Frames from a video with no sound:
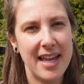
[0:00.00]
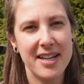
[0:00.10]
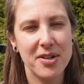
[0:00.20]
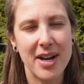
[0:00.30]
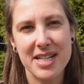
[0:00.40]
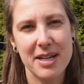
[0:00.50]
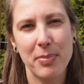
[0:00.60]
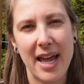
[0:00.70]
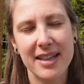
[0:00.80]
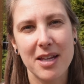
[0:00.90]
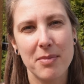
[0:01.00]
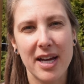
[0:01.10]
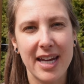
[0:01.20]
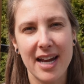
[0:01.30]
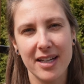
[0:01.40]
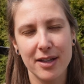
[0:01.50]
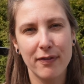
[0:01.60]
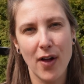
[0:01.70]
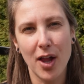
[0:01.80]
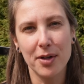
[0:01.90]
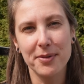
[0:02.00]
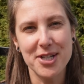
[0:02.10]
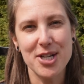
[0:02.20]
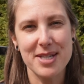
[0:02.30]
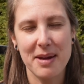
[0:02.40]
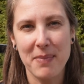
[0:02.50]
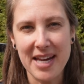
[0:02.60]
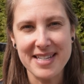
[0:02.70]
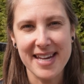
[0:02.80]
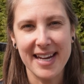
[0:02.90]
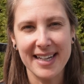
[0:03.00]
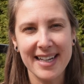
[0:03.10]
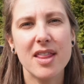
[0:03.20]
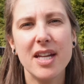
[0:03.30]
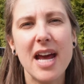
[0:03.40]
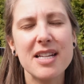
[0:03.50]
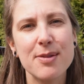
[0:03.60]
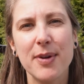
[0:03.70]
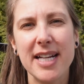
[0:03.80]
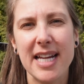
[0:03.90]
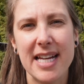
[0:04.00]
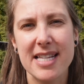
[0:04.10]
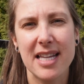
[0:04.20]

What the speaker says: then you get to plant them again in the fall, which is amazing. The next one is